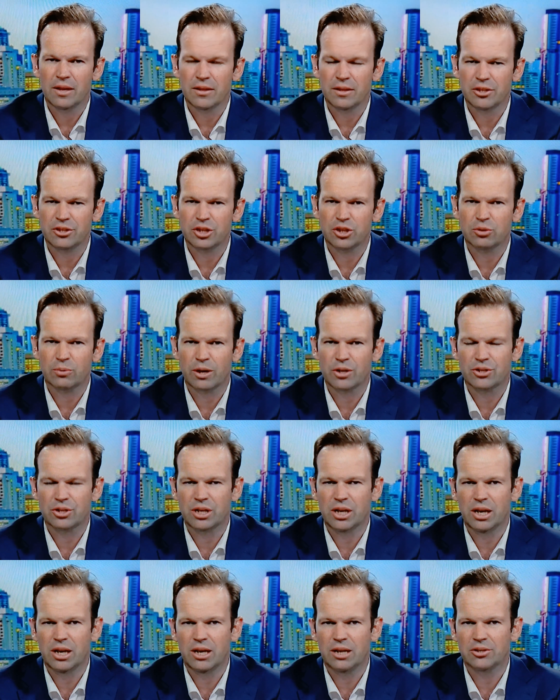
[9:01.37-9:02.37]
the situation
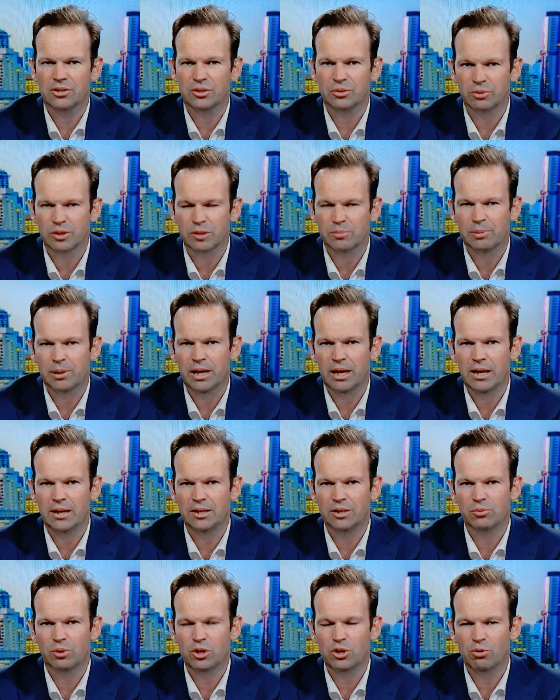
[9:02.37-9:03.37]
here, just to explain,
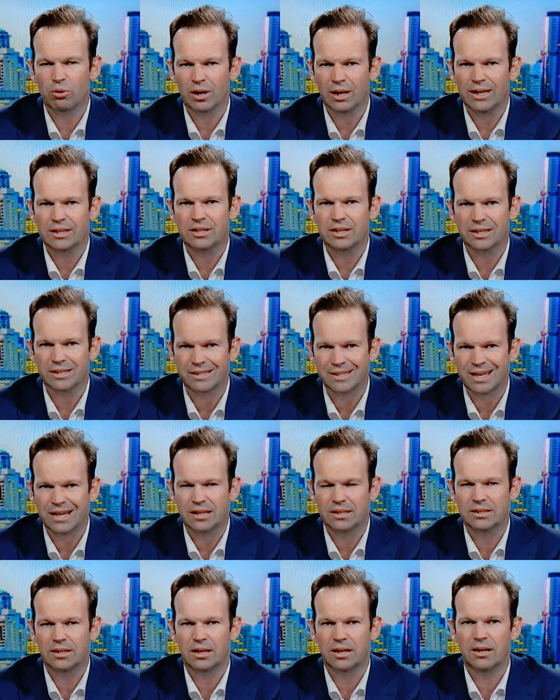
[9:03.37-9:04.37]
is when you're elected a
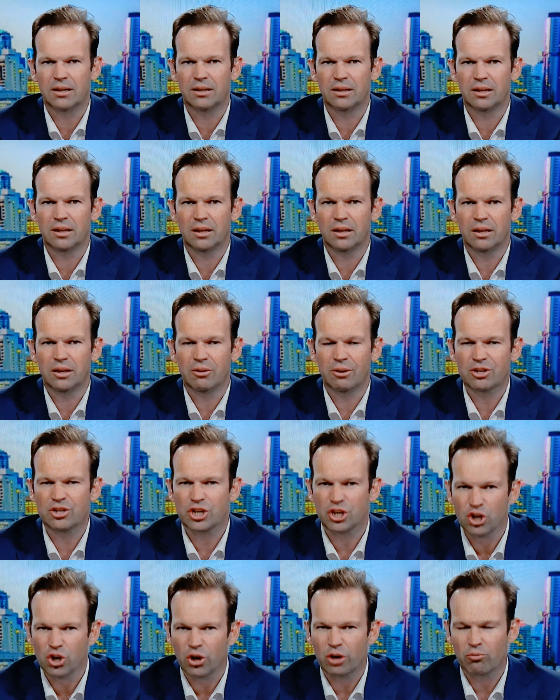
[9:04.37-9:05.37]
senator, you're
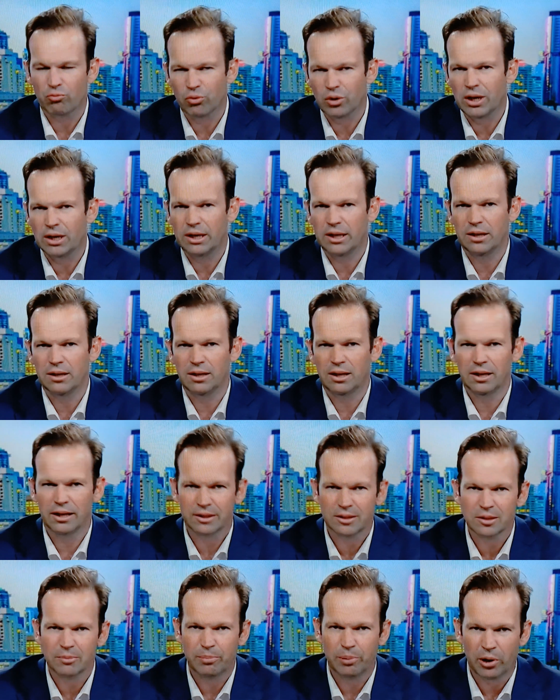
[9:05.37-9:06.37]
actually not really
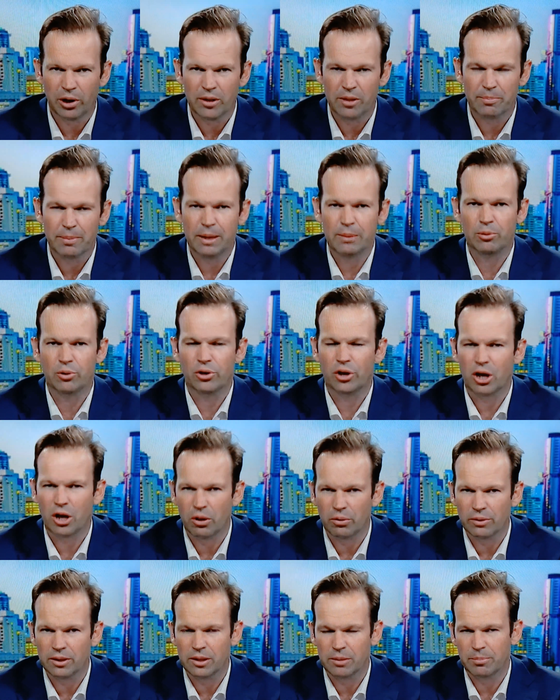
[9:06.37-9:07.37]
elected by the people, and not
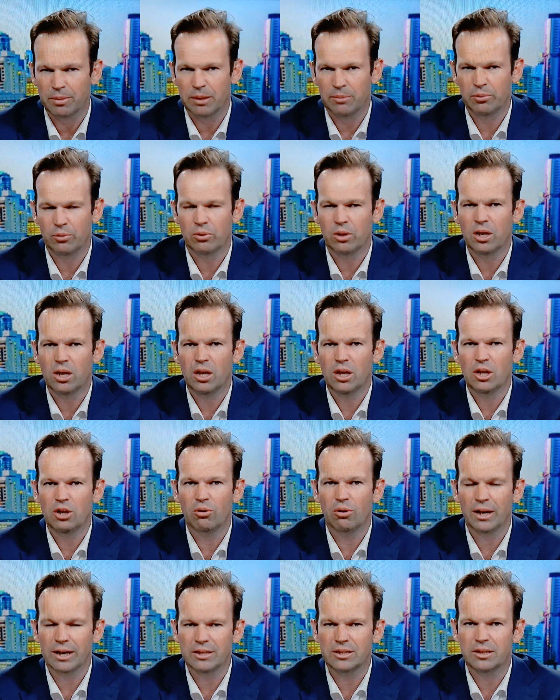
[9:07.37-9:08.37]
only the people. You're
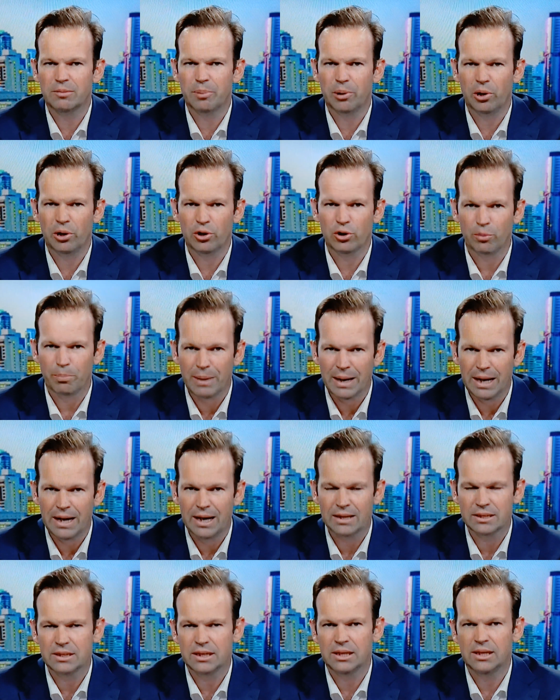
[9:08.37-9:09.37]
elected by your
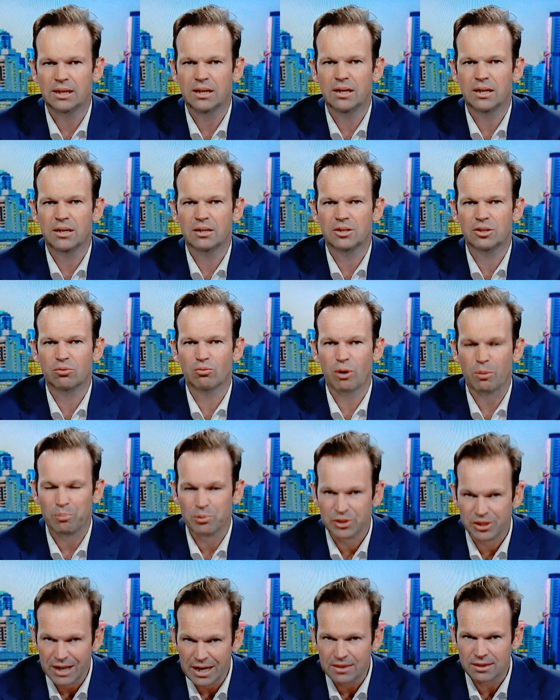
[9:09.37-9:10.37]
party to
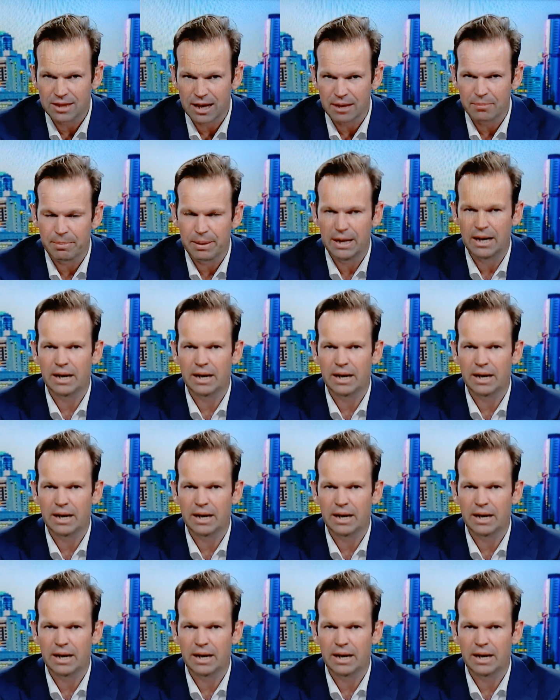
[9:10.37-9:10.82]
represent that party.